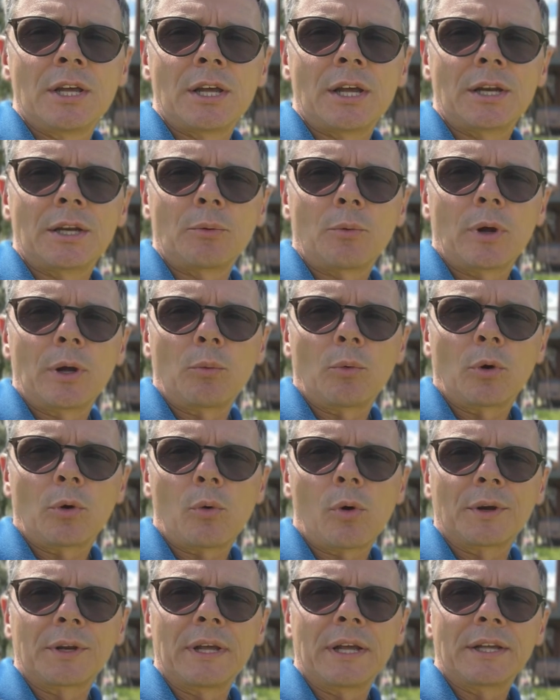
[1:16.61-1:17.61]
Anyway, we'll go
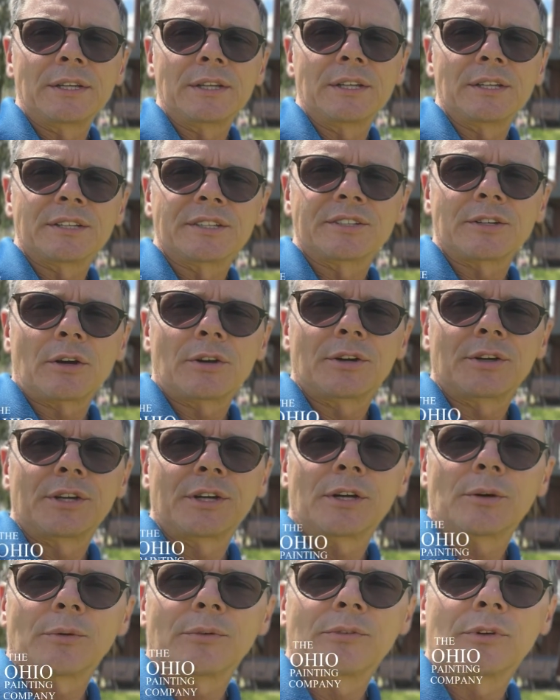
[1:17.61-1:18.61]
on ahead and get started
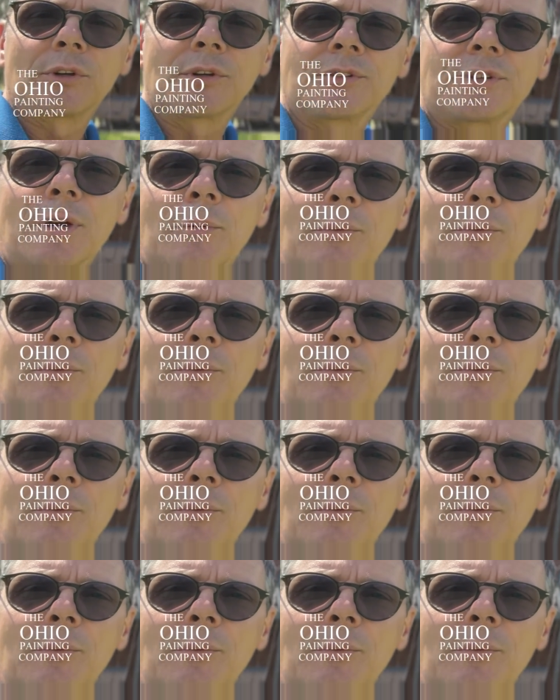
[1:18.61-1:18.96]
here. We can tell